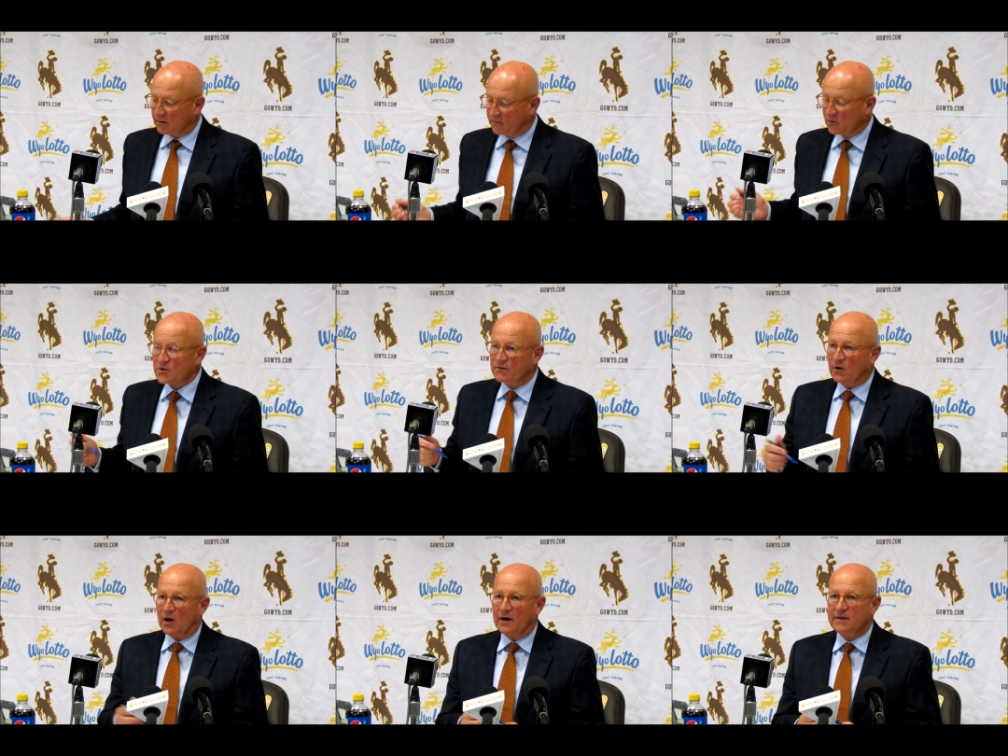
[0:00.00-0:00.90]
First
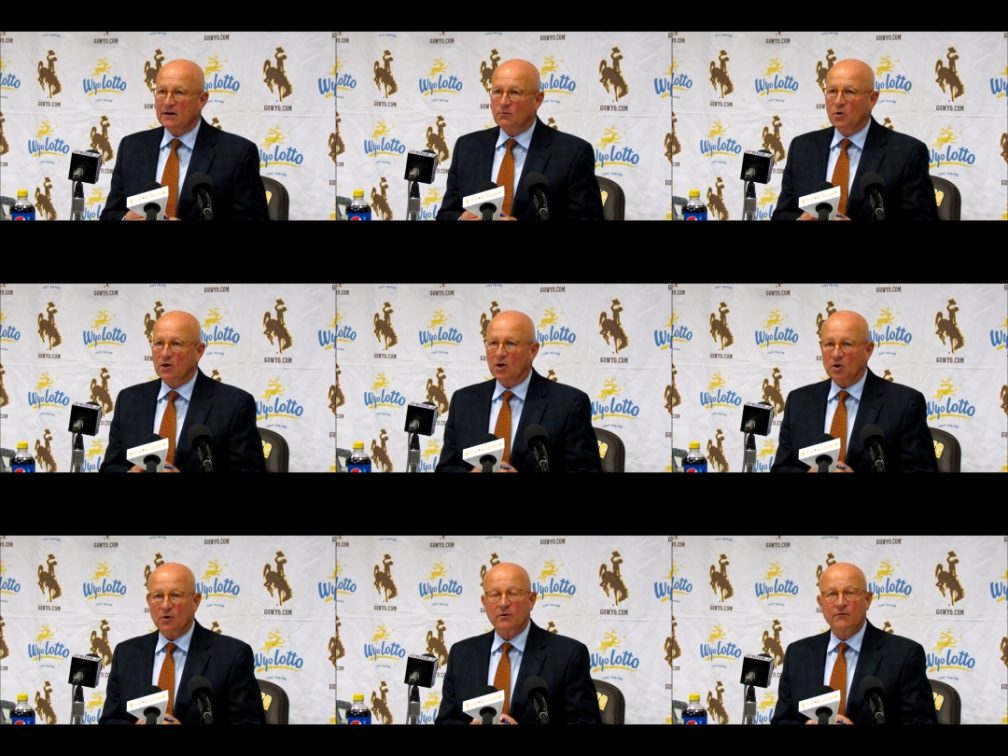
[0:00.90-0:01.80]
of all, I think we're
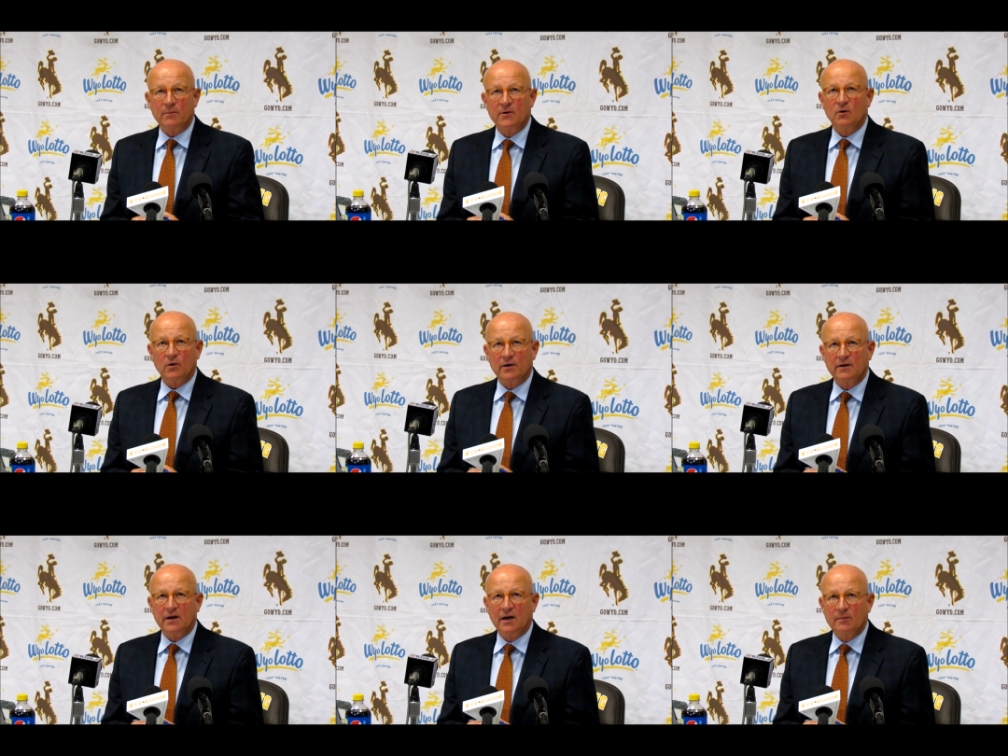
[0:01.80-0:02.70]
going to learn from the
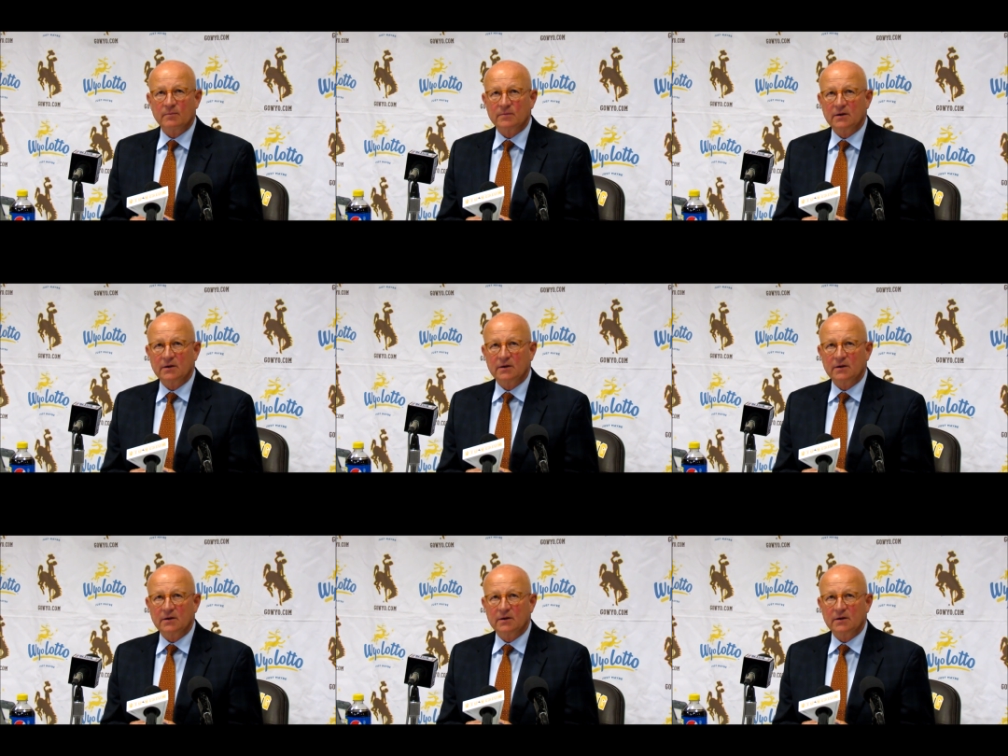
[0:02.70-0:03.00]
Oregon game.